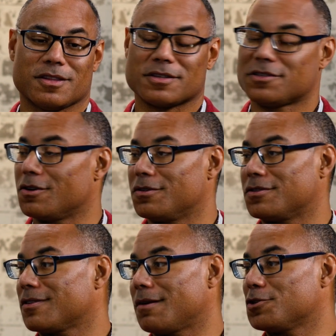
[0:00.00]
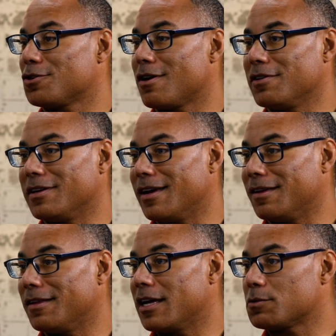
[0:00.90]
the concerns, I'm sure, every day
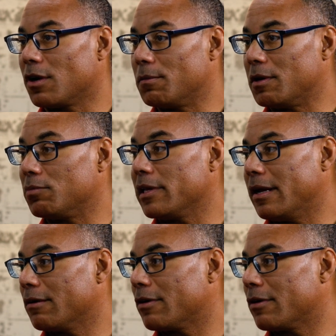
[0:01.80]
in the hospital. I mean, bleeding,